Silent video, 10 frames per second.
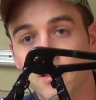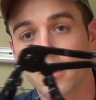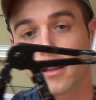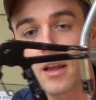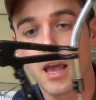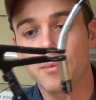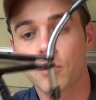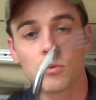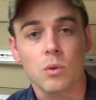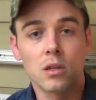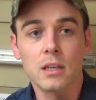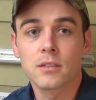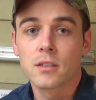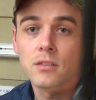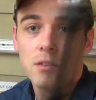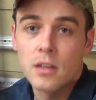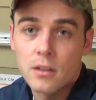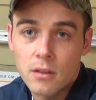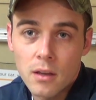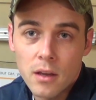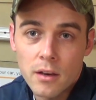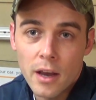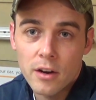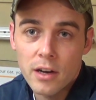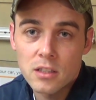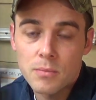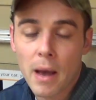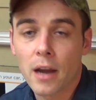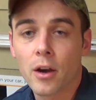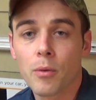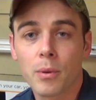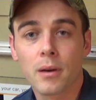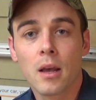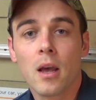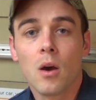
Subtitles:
and then the cable releases and then now your end's back open.